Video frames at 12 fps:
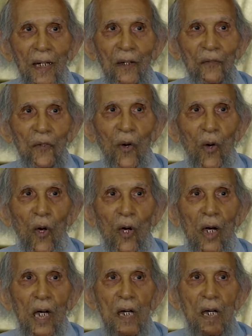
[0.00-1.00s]

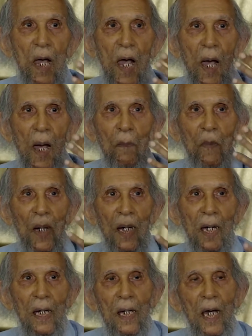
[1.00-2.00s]
for
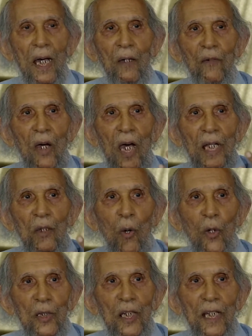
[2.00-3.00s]
an
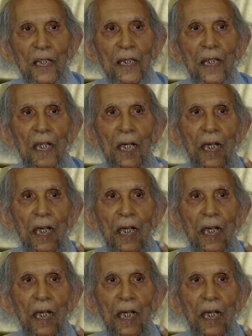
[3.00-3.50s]
orderly